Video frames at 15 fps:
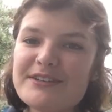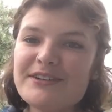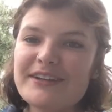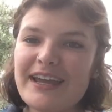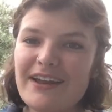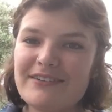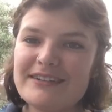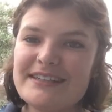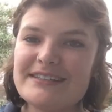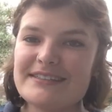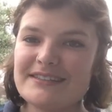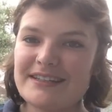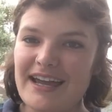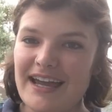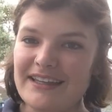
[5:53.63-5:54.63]
your
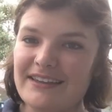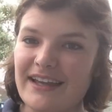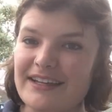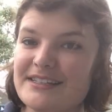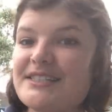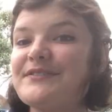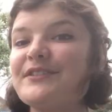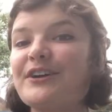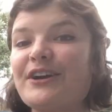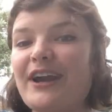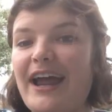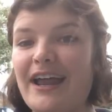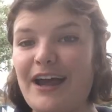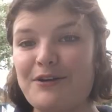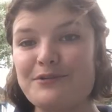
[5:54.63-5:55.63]
county's guidelines for
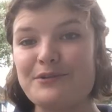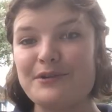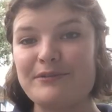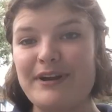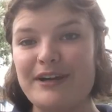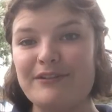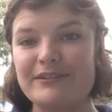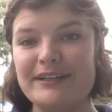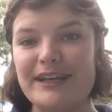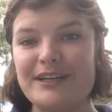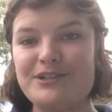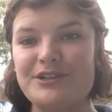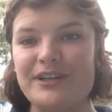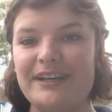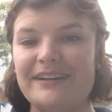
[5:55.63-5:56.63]
outdoor
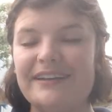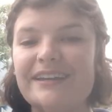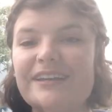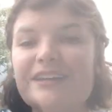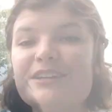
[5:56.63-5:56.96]
recreation.